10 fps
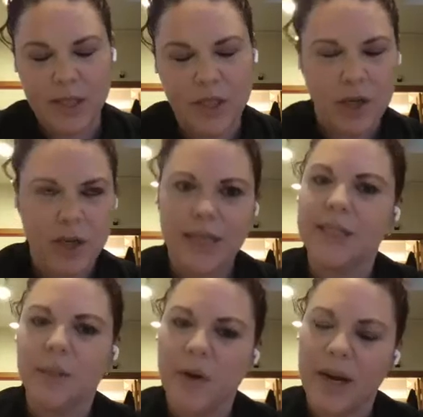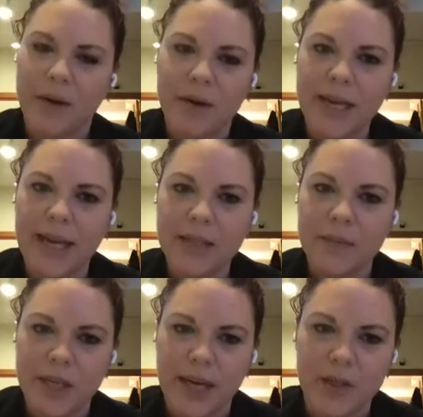started to prioritize,
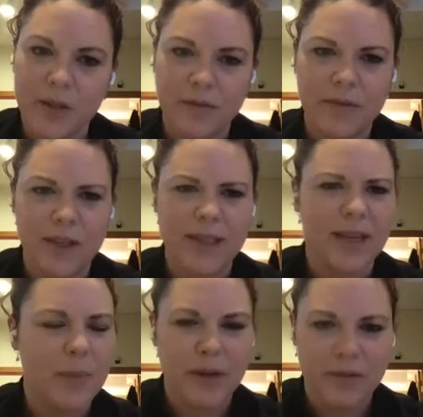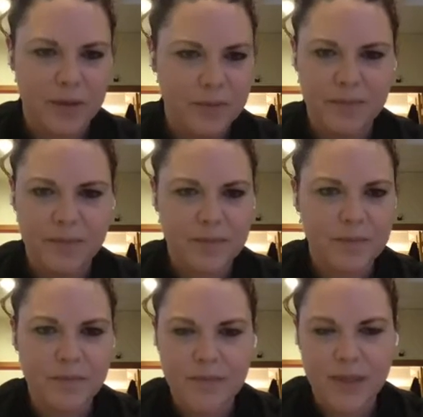which actually feels like a bit of a
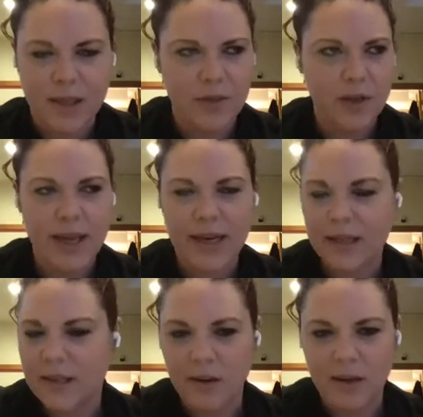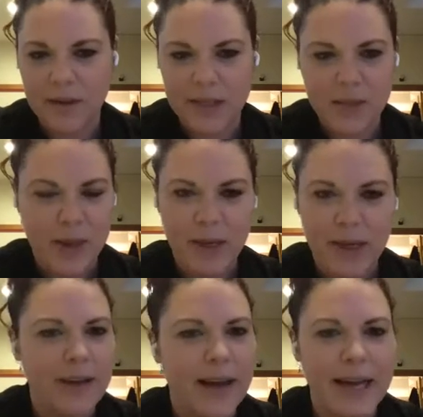silver lining to all of this,
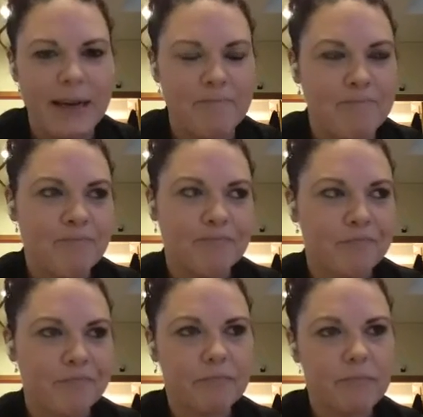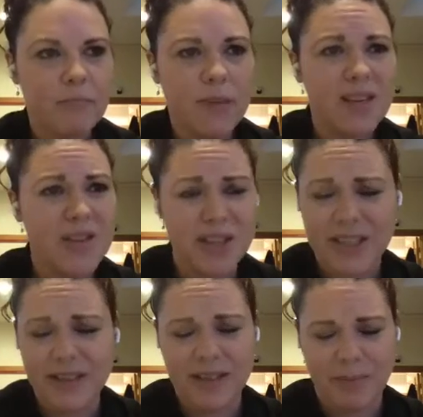maybe, just
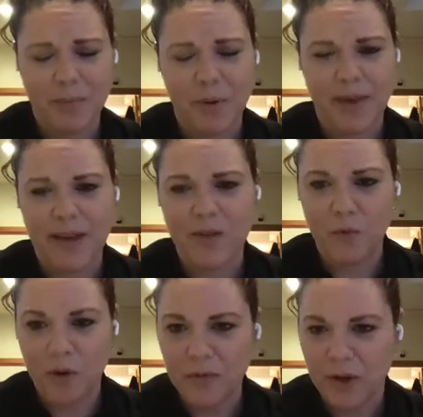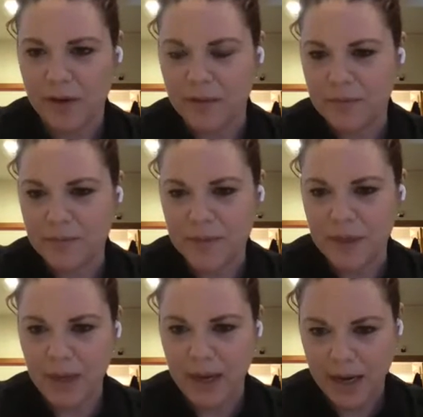to put that in the forefront of
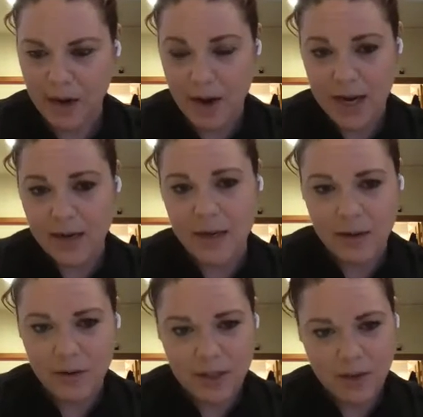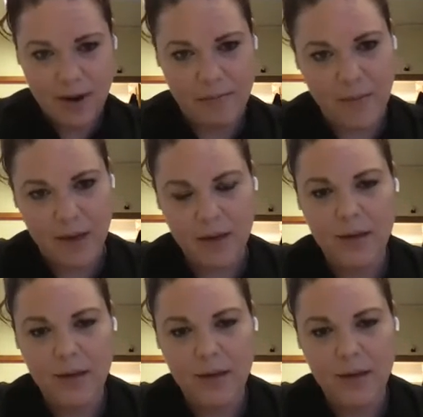something I know I need to do. So I'm